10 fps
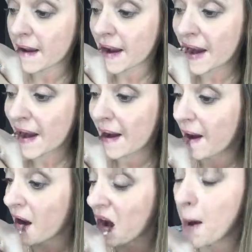Okay.
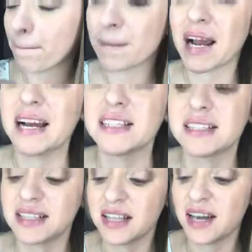I
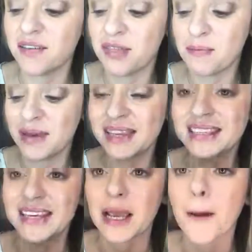just love the
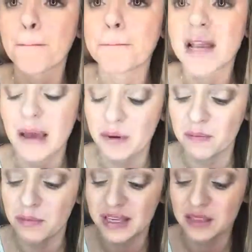minty. I
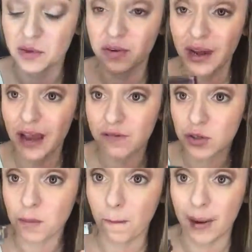put mint. You don't have
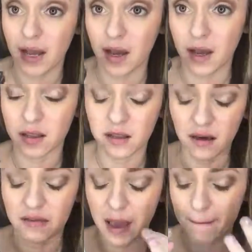to, but I
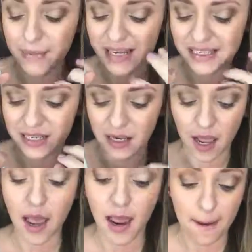love that minty
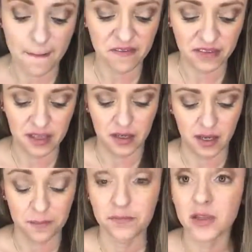
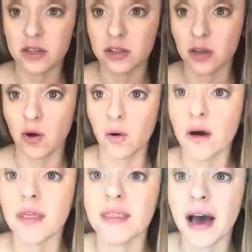feeling. So
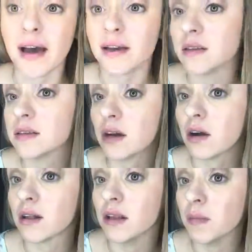that is
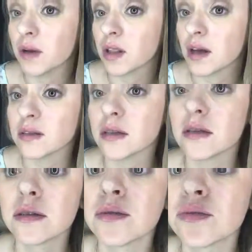our lip glosses.